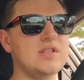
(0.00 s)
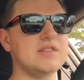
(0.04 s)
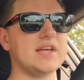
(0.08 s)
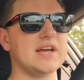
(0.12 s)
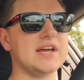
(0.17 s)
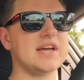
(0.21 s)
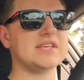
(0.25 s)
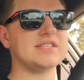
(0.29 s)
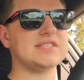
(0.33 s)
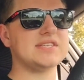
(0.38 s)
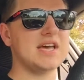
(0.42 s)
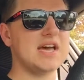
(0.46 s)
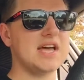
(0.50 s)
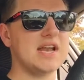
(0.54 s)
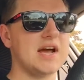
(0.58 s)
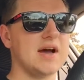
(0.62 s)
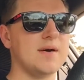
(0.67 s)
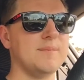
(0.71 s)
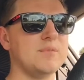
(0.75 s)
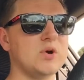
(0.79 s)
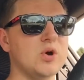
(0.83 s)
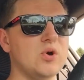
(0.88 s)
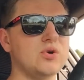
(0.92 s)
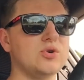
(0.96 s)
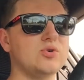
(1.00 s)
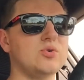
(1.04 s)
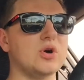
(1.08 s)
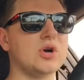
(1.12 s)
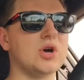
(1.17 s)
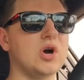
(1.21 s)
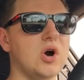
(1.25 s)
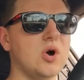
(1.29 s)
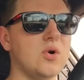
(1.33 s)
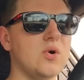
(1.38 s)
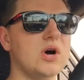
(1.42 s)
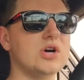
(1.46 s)
Like I said, I'm going to a
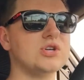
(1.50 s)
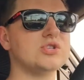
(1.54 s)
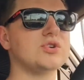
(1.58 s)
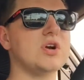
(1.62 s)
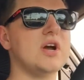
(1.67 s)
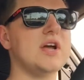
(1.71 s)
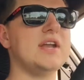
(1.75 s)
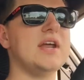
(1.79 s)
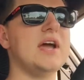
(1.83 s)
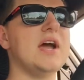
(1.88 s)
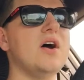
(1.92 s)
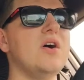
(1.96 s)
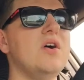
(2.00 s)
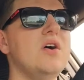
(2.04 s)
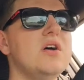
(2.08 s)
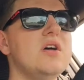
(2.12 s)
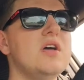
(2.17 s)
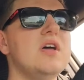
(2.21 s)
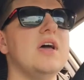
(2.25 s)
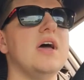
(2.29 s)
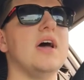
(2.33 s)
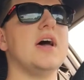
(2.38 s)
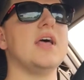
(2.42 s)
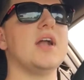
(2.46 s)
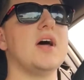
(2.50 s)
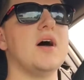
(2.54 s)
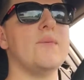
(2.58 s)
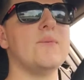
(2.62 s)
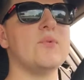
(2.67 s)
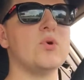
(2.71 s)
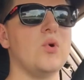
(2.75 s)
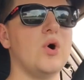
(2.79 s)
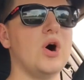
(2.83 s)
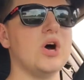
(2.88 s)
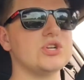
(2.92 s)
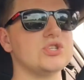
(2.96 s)
car wash right now, and I'm
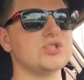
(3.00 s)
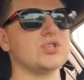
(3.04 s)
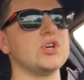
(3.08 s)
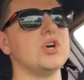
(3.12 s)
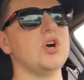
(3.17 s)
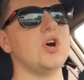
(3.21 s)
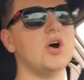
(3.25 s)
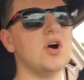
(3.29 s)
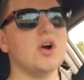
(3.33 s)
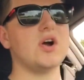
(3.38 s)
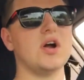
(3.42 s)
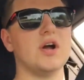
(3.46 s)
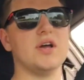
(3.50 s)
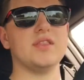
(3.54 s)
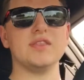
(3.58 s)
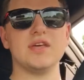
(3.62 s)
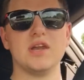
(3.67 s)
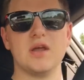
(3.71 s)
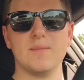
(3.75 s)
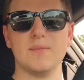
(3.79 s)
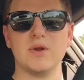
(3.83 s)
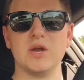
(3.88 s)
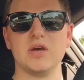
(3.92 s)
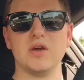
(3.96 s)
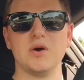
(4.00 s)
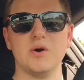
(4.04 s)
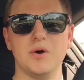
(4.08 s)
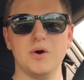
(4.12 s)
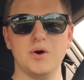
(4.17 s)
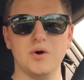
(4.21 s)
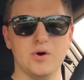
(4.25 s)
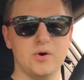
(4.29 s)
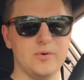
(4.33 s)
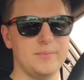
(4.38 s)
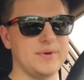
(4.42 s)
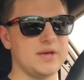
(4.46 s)
going to wash the car, and then I'm going to go
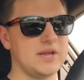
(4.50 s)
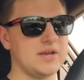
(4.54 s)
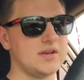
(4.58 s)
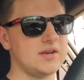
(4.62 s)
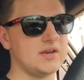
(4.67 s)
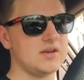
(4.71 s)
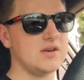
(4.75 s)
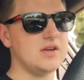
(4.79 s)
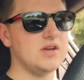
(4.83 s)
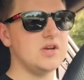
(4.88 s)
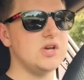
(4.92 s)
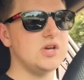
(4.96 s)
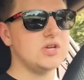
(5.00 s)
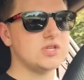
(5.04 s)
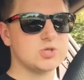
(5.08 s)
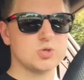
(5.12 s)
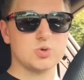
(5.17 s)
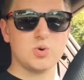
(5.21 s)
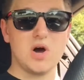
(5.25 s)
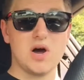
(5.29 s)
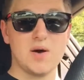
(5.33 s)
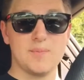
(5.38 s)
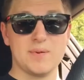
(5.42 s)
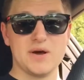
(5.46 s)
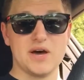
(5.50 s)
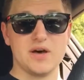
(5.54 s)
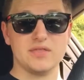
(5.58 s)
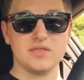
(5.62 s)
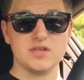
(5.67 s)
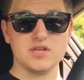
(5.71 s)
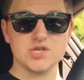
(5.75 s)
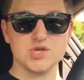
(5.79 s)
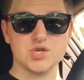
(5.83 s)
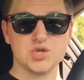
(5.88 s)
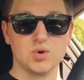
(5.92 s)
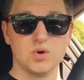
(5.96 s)
home and swap out
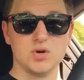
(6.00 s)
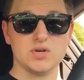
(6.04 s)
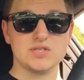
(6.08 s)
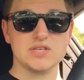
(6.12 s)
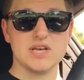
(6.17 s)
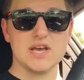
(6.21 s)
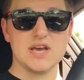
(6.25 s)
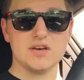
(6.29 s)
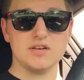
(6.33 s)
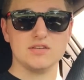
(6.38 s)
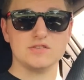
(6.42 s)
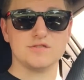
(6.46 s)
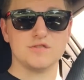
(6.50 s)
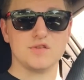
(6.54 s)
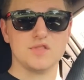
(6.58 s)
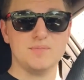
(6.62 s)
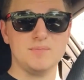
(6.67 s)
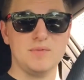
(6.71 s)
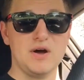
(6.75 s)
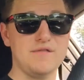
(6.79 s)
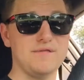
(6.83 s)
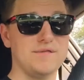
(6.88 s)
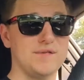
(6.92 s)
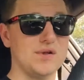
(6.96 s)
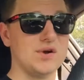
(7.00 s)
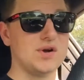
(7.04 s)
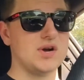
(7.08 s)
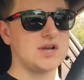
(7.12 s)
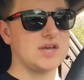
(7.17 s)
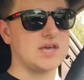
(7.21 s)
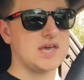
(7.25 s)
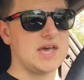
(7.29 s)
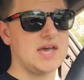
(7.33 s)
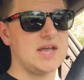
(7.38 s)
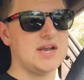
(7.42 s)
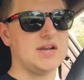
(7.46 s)
these short tails for the muffler
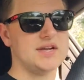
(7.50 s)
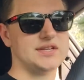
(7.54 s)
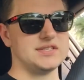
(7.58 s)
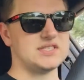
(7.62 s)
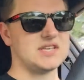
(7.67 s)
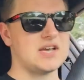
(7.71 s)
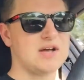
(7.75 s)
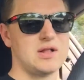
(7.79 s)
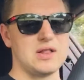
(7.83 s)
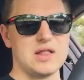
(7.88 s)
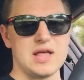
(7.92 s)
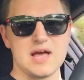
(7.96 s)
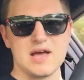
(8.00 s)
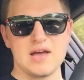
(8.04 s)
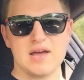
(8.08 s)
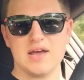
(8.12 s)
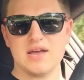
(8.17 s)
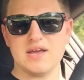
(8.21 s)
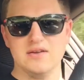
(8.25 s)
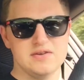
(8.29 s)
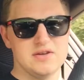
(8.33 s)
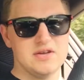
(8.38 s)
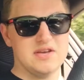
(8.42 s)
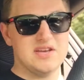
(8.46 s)
again until I